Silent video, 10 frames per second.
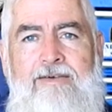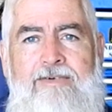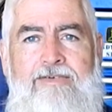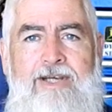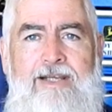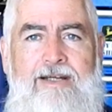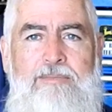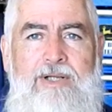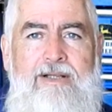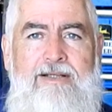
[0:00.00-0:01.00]
to have a drink in the
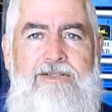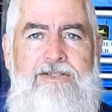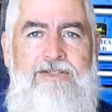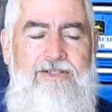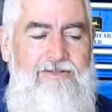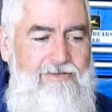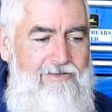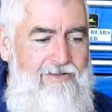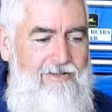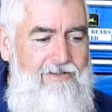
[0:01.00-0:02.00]
middle of the stew.
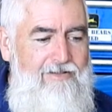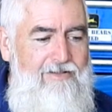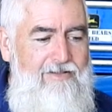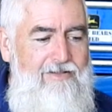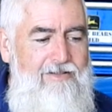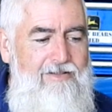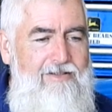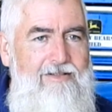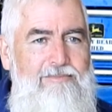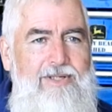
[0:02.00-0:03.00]

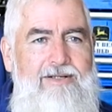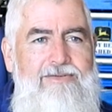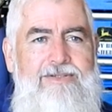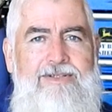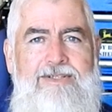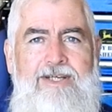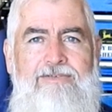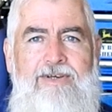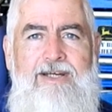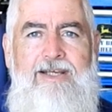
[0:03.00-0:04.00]
Be interesting to see
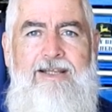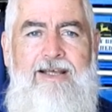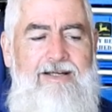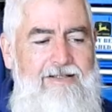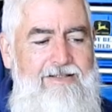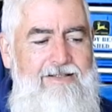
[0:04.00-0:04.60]
if you can hear that.